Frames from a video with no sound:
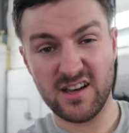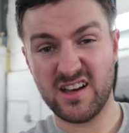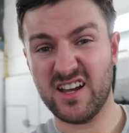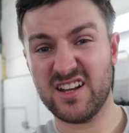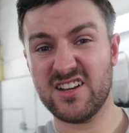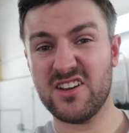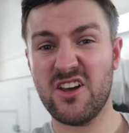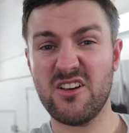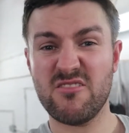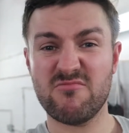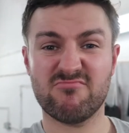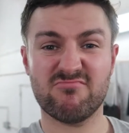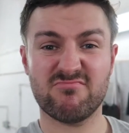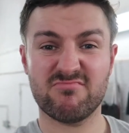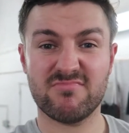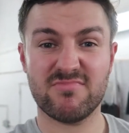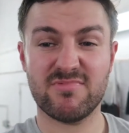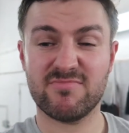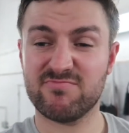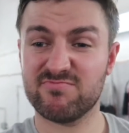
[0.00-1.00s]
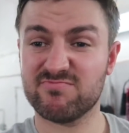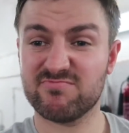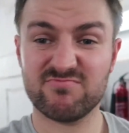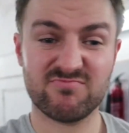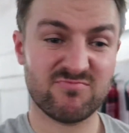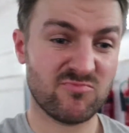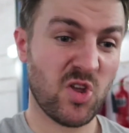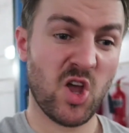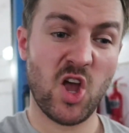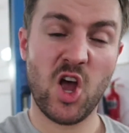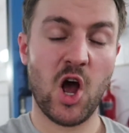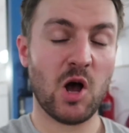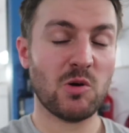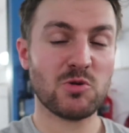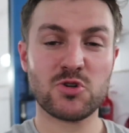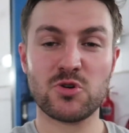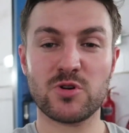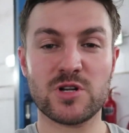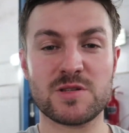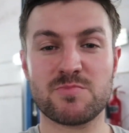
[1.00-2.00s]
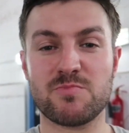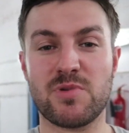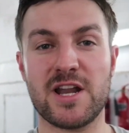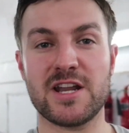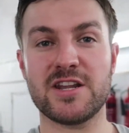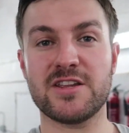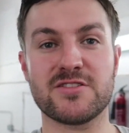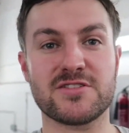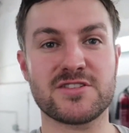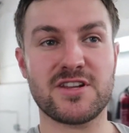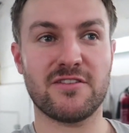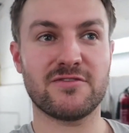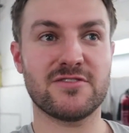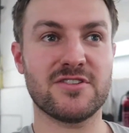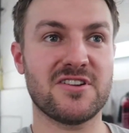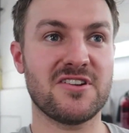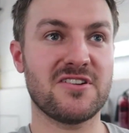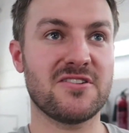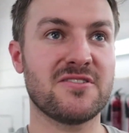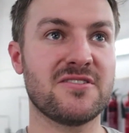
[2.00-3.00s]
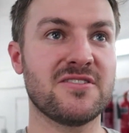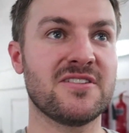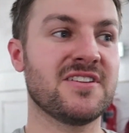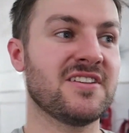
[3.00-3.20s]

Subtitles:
don't know, I'm sure there's plenty of stuff to do,